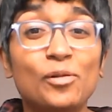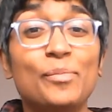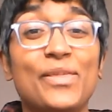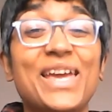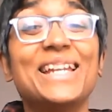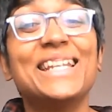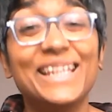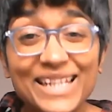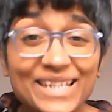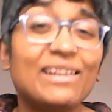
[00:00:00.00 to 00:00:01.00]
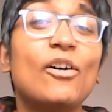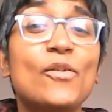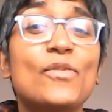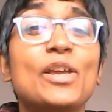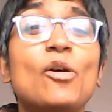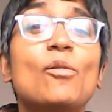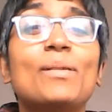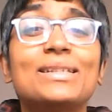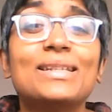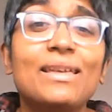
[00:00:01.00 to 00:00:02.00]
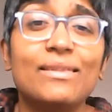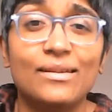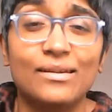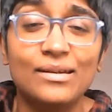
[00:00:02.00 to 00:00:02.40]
but then in later life they got back together.